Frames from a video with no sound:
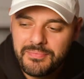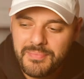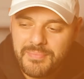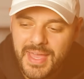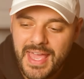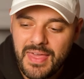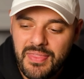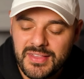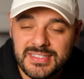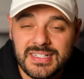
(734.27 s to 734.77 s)

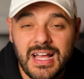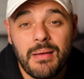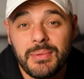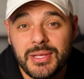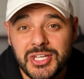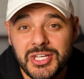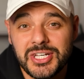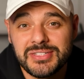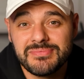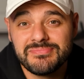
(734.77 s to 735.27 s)
Man, this got me
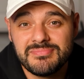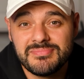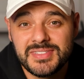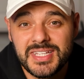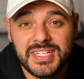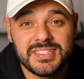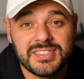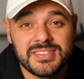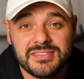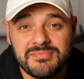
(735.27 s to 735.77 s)
good.
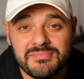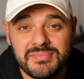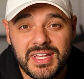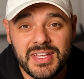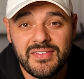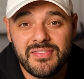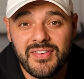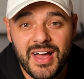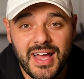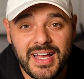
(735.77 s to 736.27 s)
This
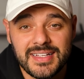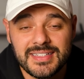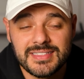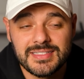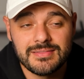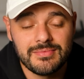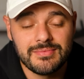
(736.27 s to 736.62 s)
advice